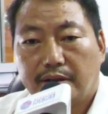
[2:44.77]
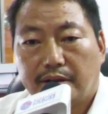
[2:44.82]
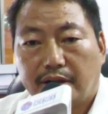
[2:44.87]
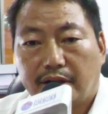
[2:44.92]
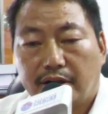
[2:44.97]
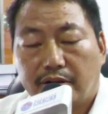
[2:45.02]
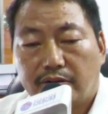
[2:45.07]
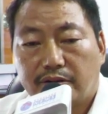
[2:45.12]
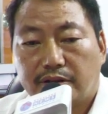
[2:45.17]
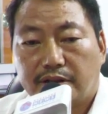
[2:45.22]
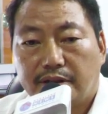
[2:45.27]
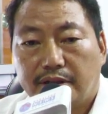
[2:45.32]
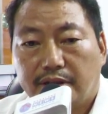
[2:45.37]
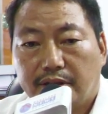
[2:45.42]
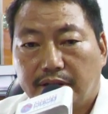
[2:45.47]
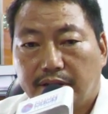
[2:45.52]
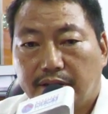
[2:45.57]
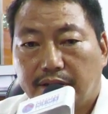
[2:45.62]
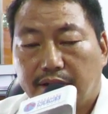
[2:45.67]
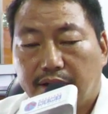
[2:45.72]

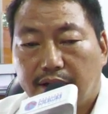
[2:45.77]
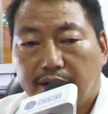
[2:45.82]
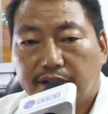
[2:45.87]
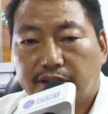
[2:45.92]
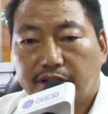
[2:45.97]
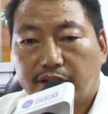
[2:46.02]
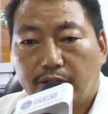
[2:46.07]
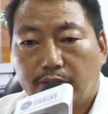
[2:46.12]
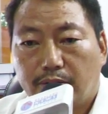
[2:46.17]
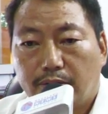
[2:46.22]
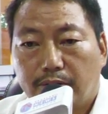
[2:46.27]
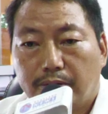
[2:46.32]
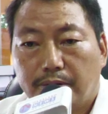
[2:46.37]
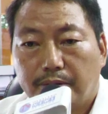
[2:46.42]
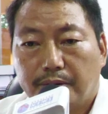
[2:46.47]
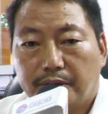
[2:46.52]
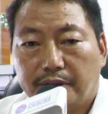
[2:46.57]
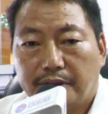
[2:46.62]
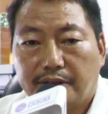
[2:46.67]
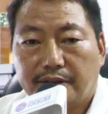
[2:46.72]
kerosene SKO
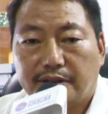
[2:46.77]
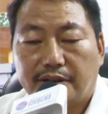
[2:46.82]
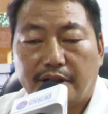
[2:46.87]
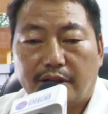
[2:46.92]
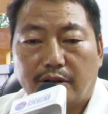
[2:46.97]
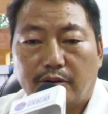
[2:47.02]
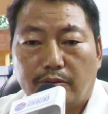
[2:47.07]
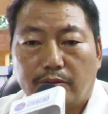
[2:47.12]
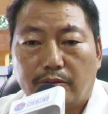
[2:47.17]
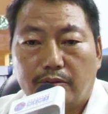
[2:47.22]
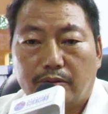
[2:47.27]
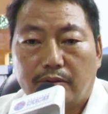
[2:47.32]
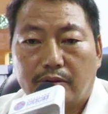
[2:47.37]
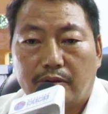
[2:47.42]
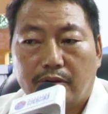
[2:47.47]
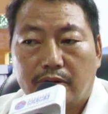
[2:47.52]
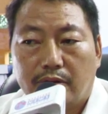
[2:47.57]
it is around